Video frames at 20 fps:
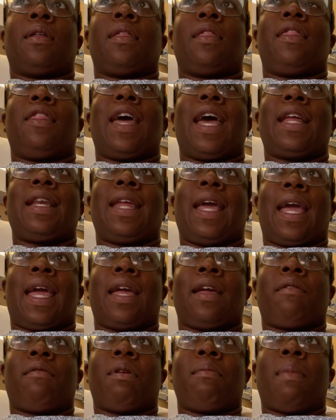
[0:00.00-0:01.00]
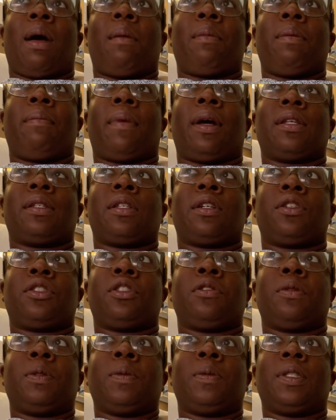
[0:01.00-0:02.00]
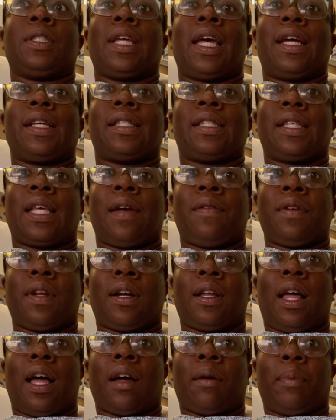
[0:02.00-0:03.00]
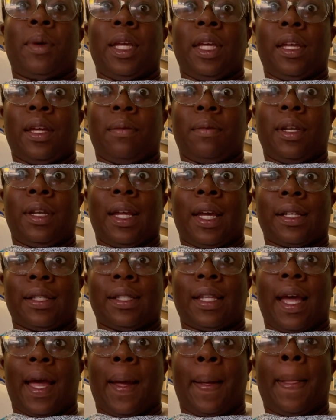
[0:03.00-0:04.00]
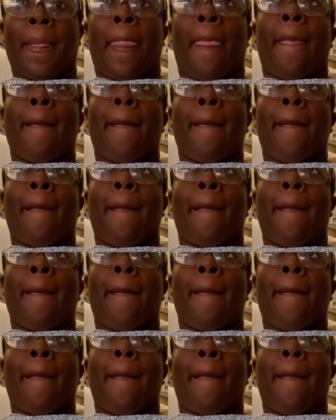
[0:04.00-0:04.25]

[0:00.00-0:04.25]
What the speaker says: that day. Remind me, my surgery was at 7 o'clock p.m. the next day.